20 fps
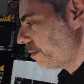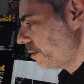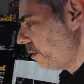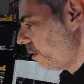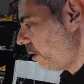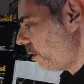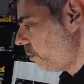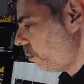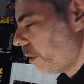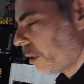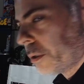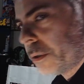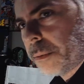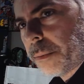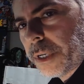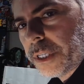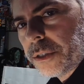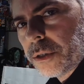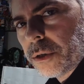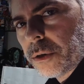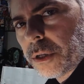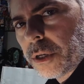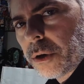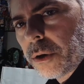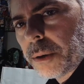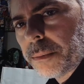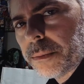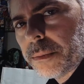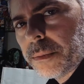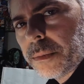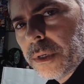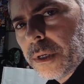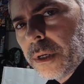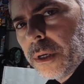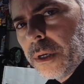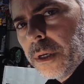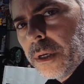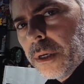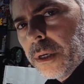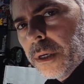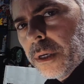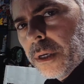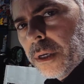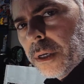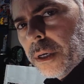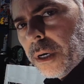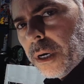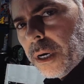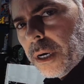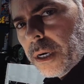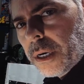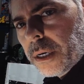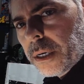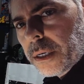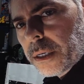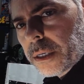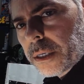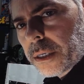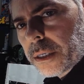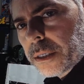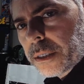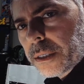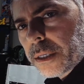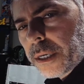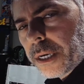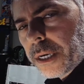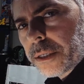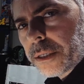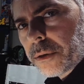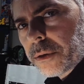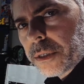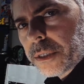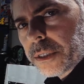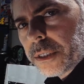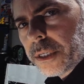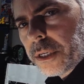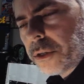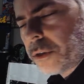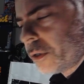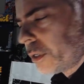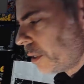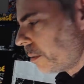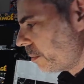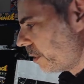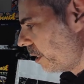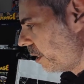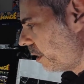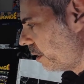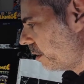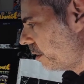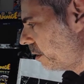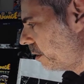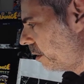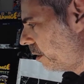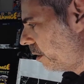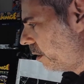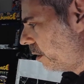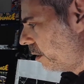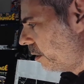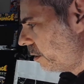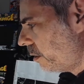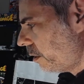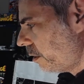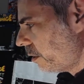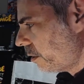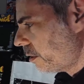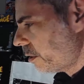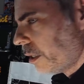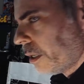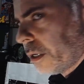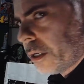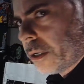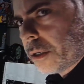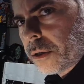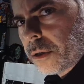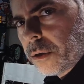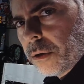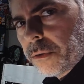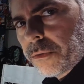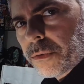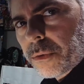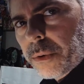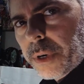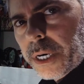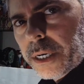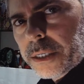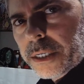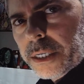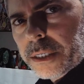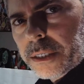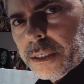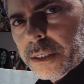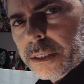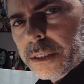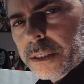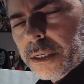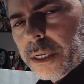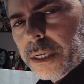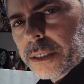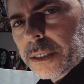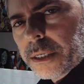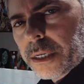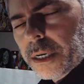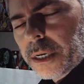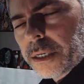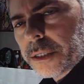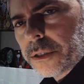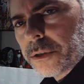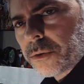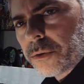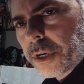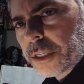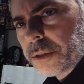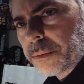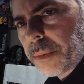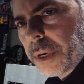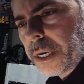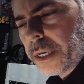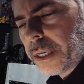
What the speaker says: welcome to my studio. I'm Guy Dorian Senior, and I'm gonna just goof around and stretch my